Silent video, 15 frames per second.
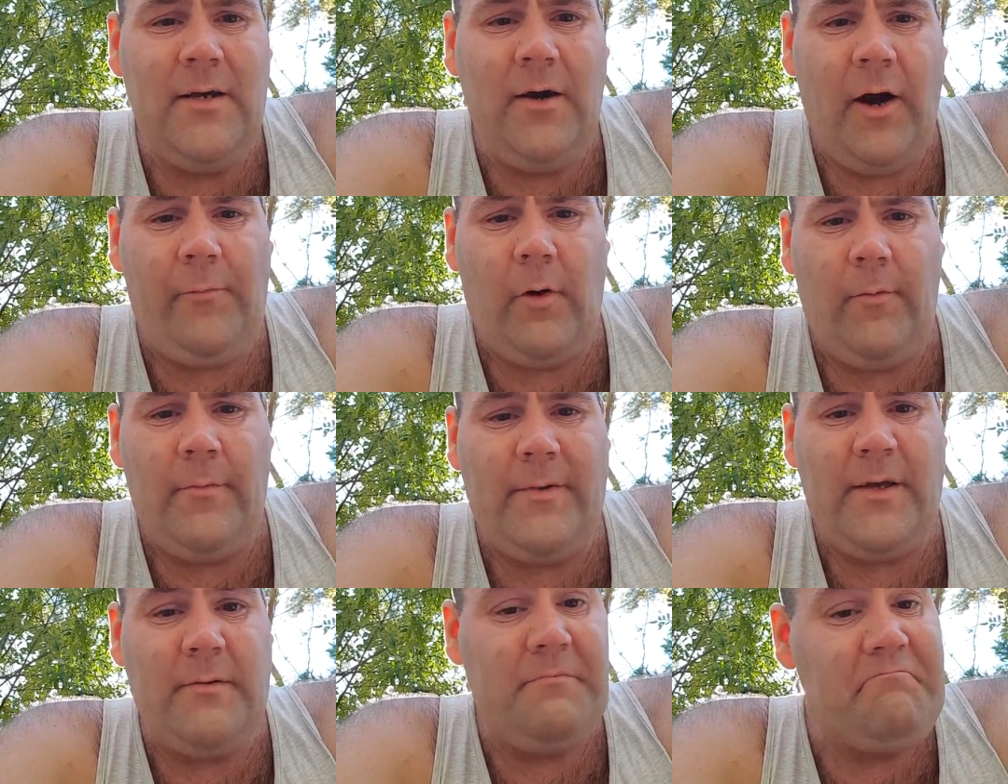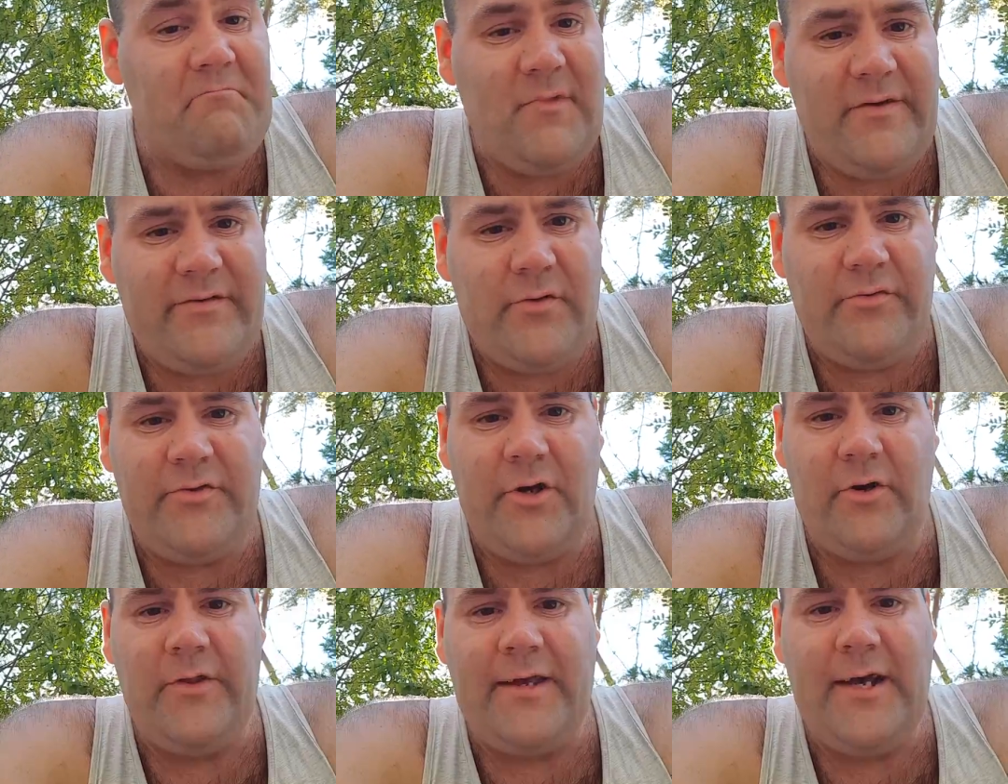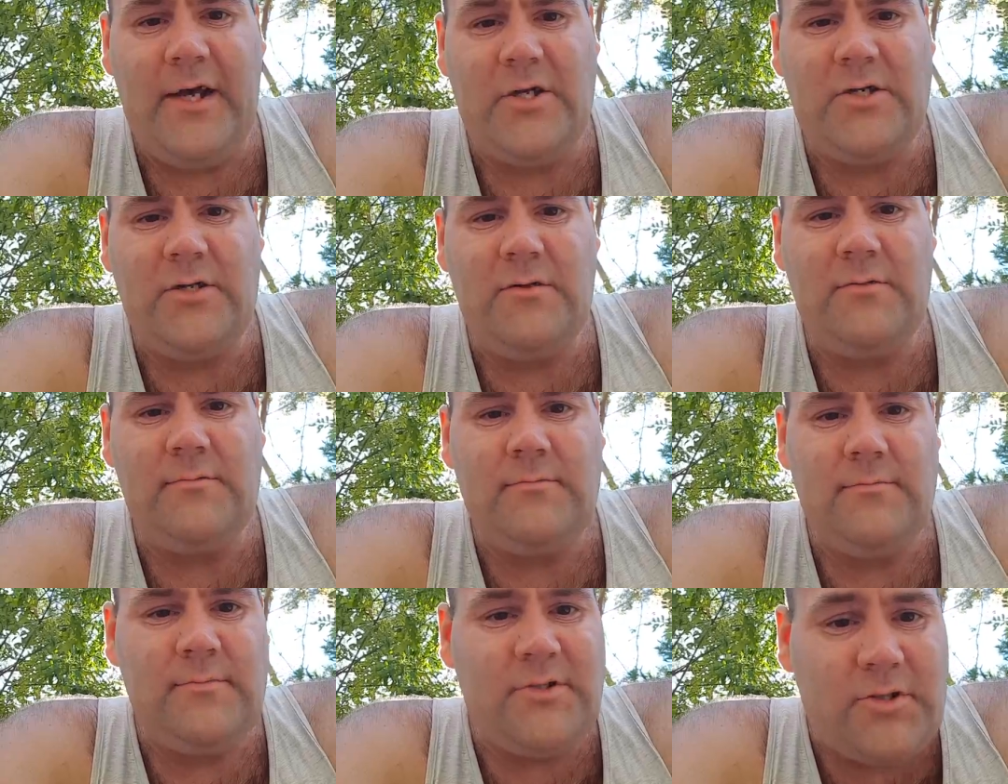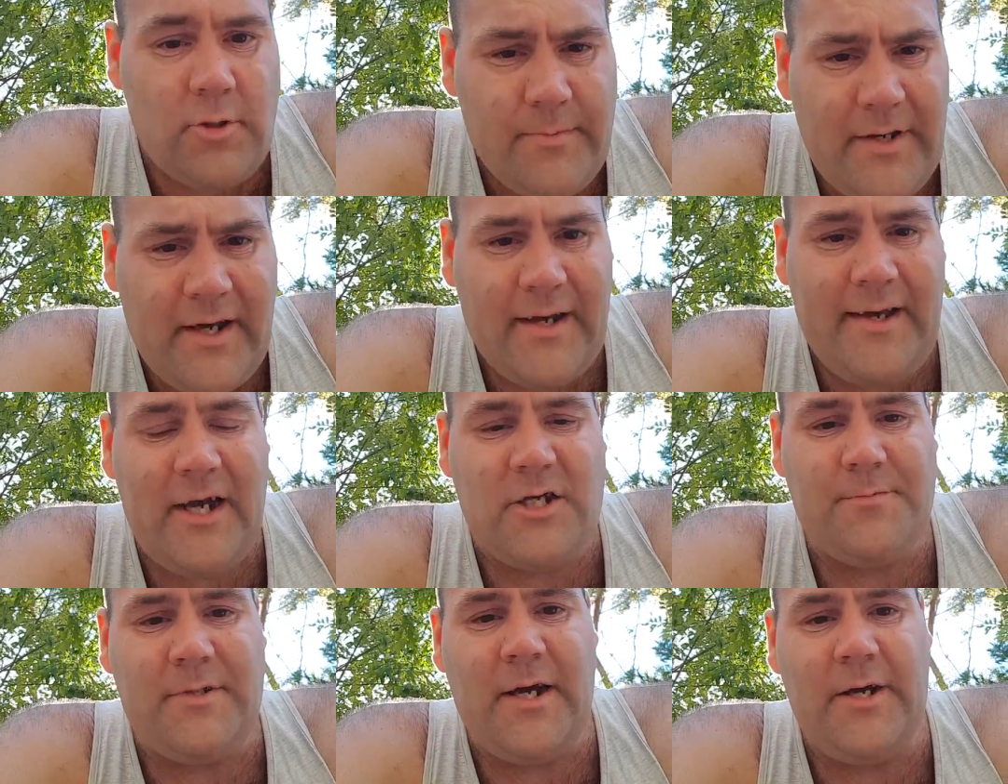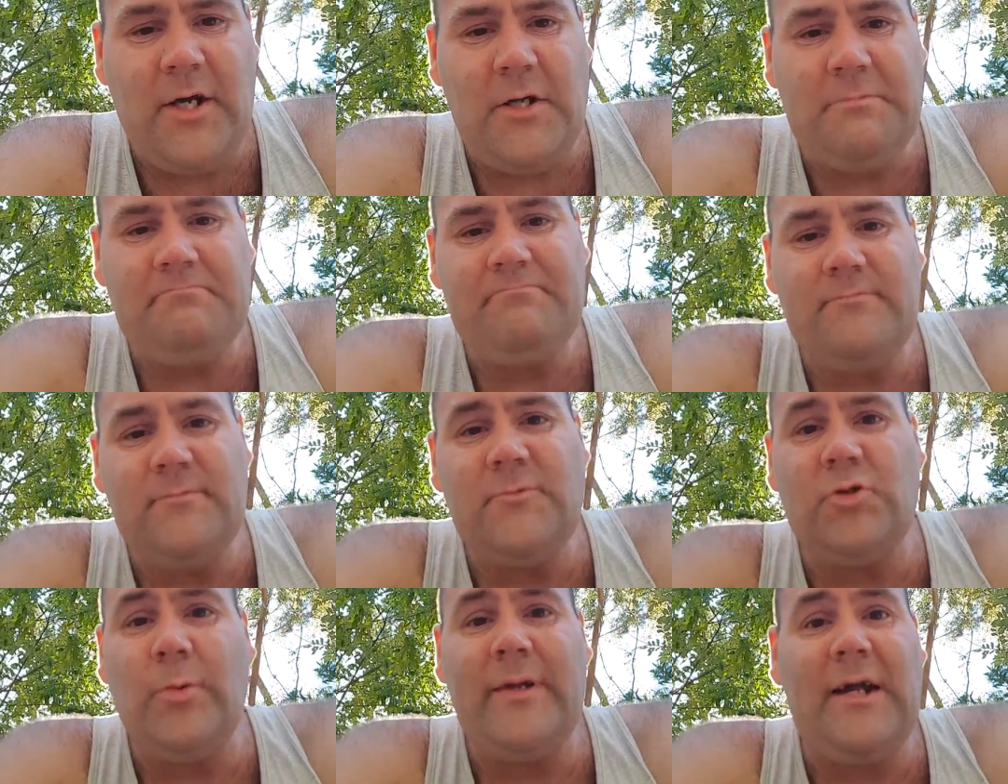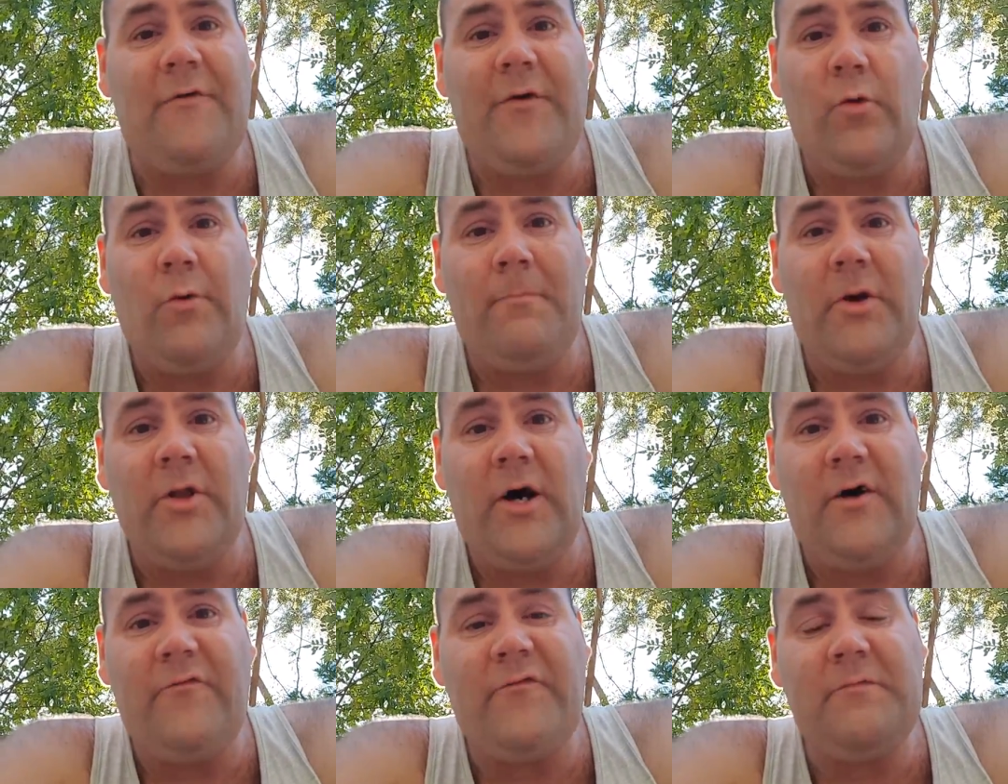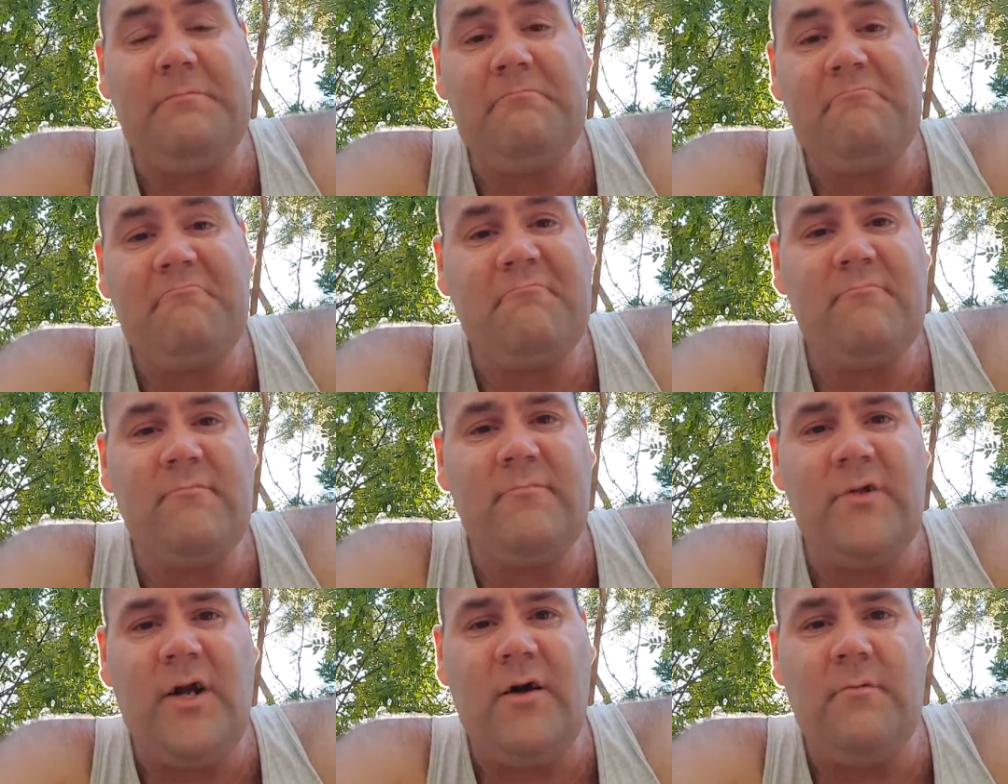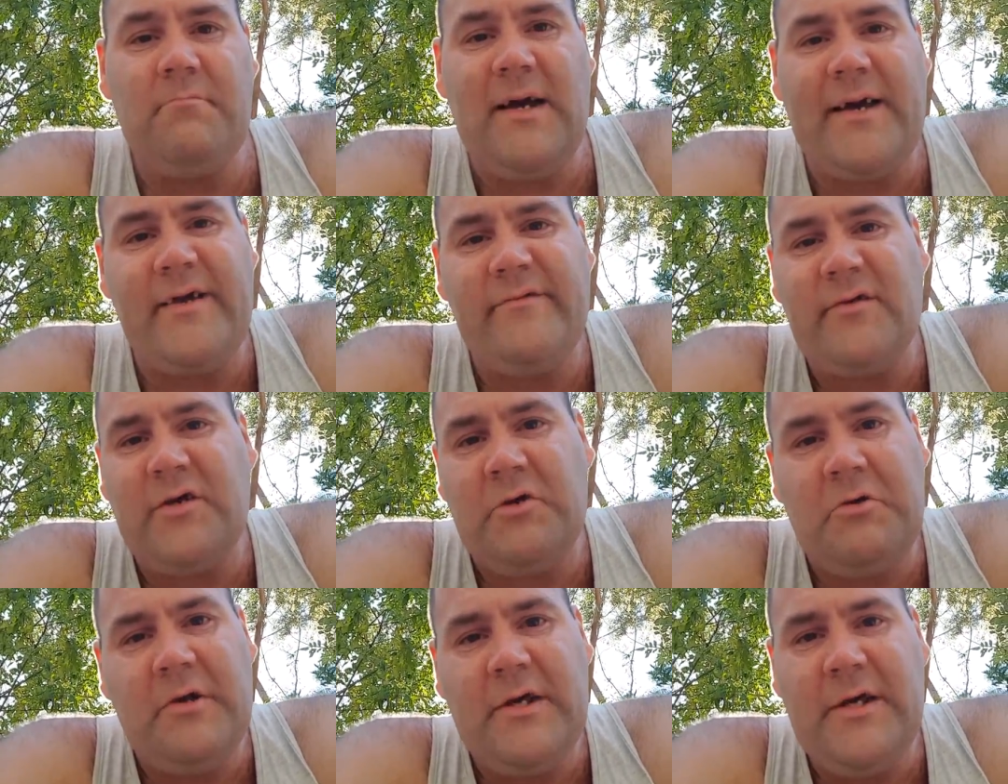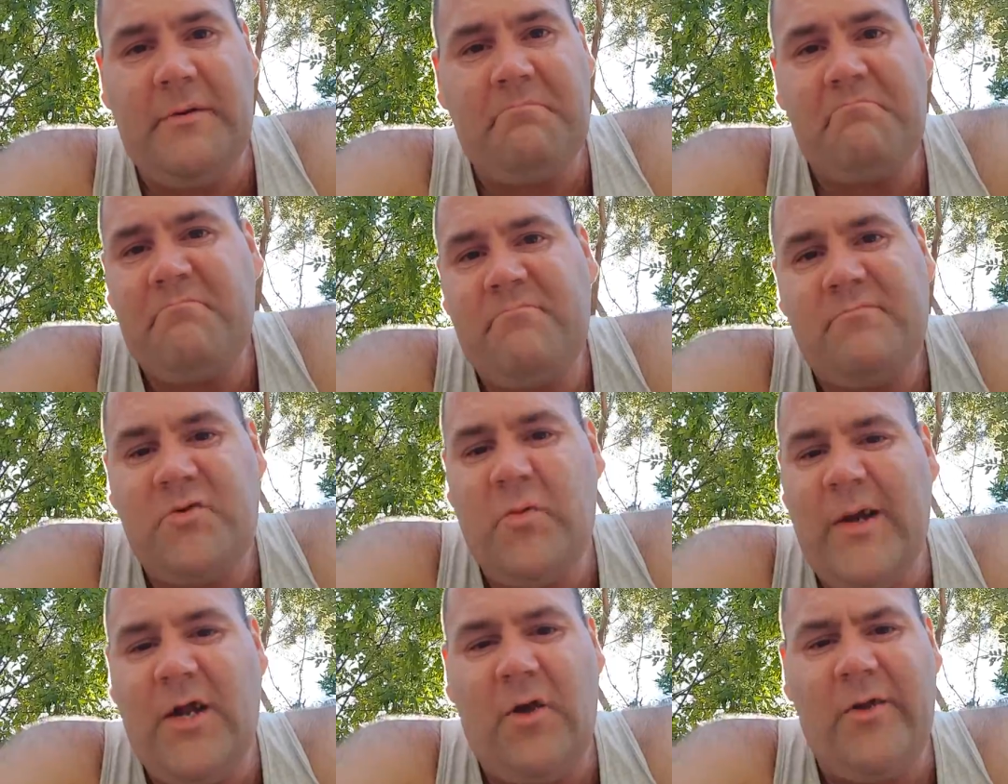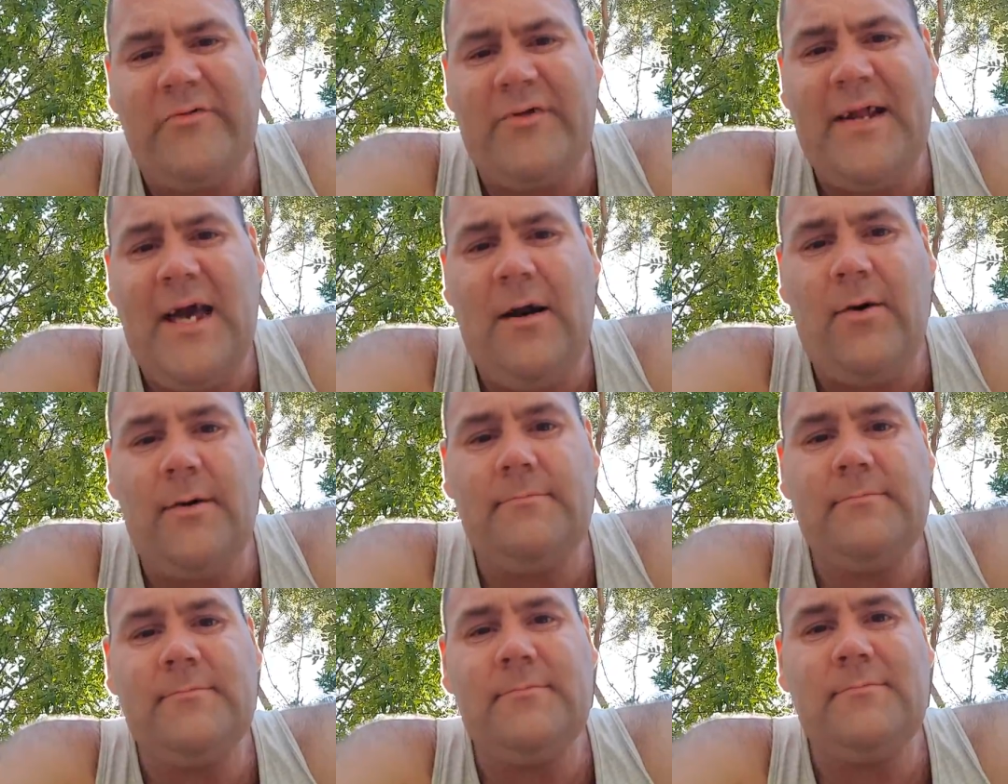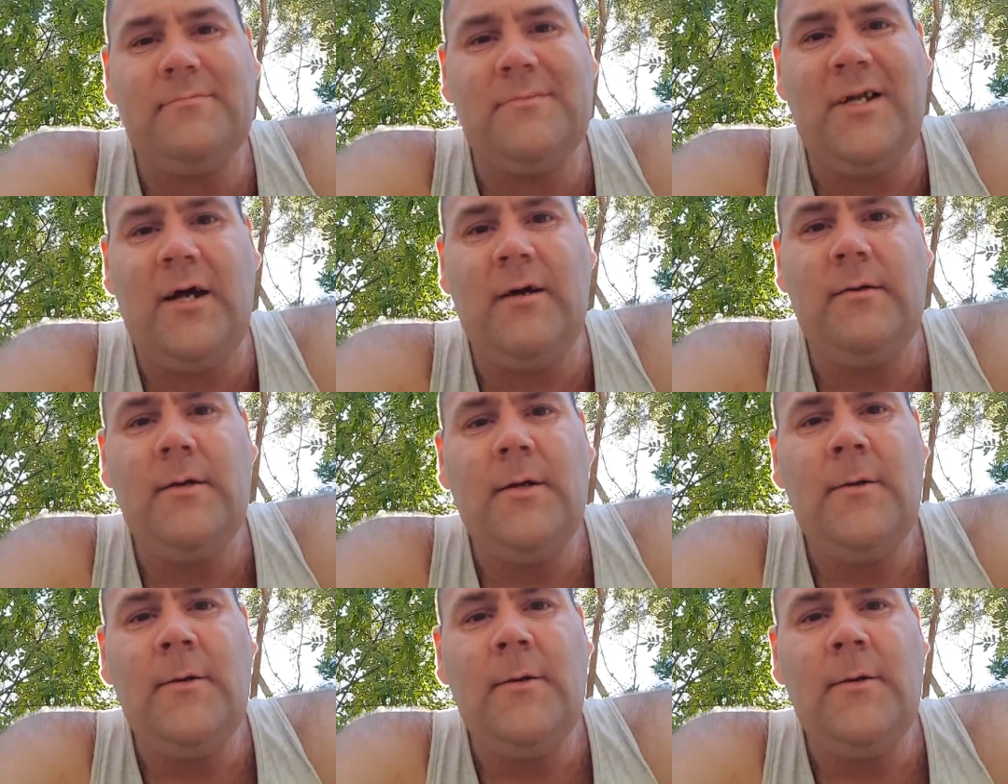I'd probably be still sitting on the couch, still being a couch potato, doing nothing with my life, you know, back in security, $20 an hour, you know,